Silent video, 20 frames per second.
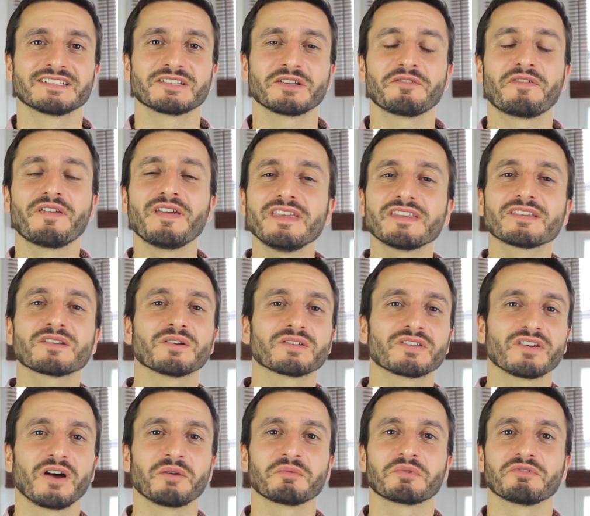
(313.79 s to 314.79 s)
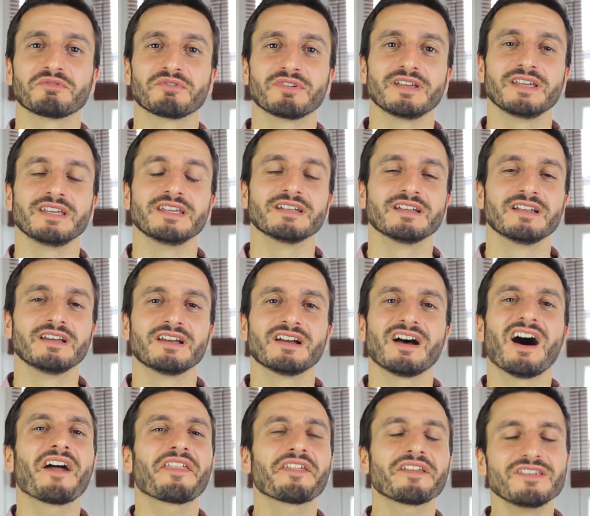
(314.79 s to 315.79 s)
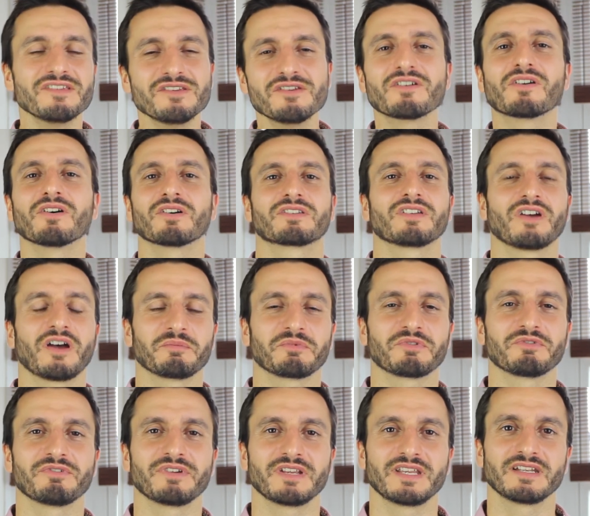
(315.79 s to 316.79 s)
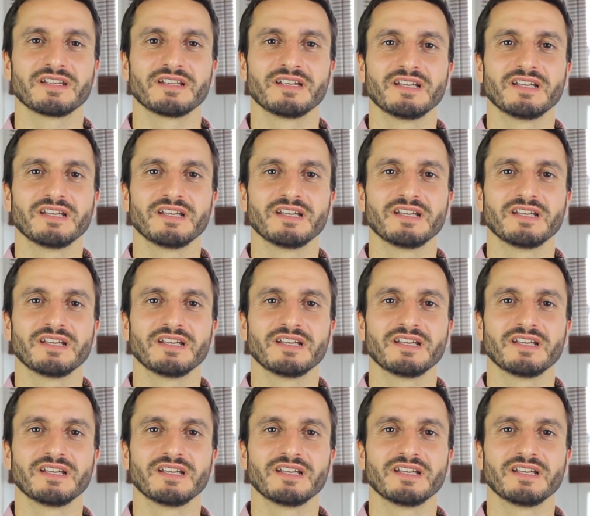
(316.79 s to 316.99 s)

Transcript: So if he's got time to read, I think you got time to read.